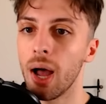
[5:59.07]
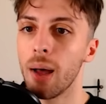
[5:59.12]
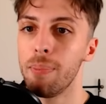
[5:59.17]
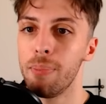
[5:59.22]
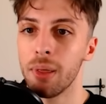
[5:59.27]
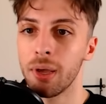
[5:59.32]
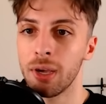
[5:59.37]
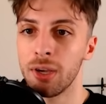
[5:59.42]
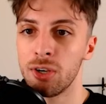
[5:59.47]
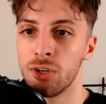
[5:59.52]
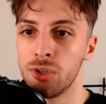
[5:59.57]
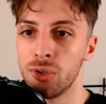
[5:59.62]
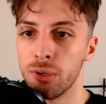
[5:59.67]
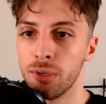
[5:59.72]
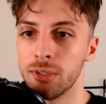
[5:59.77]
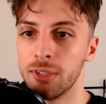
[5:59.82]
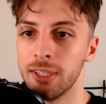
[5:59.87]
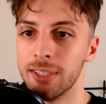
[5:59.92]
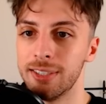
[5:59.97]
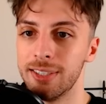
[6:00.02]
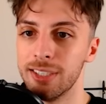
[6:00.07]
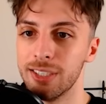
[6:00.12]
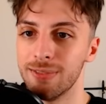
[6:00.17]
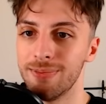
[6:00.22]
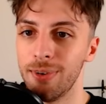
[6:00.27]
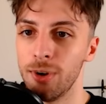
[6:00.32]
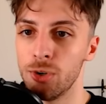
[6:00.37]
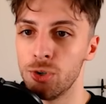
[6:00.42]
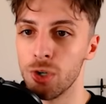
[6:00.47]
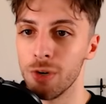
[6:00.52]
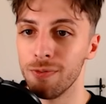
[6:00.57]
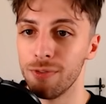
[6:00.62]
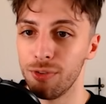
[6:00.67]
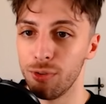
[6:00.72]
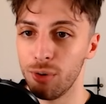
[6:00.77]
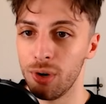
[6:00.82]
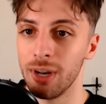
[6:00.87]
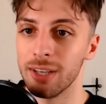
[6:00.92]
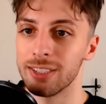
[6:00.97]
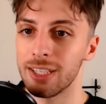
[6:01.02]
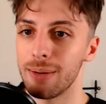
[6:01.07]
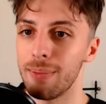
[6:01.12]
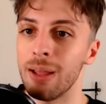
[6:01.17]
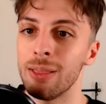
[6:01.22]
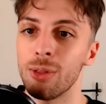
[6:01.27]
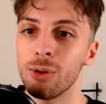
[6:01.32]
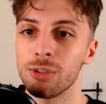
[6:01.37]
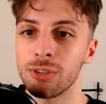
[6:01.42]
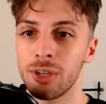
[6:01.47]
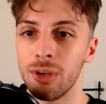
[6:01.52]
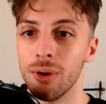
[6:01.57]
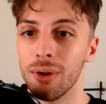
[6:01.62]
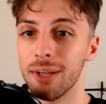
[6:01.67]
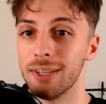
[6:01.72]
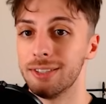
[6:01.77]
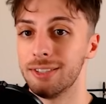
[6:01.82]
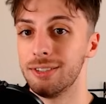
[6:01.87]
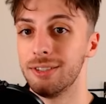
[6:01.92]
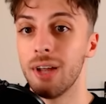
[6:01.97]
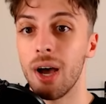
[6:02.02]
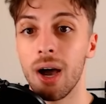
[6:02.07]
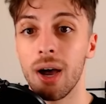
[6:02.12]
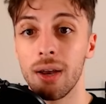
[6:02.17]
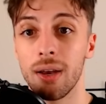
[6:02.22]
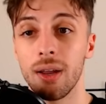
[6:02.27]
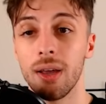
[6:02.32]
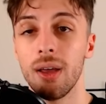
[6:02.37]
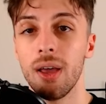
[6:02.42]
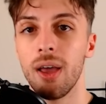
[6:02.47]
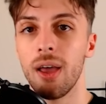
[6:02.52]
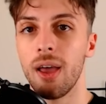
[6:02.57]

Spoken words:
application since this version of Furina's elemental skill has none,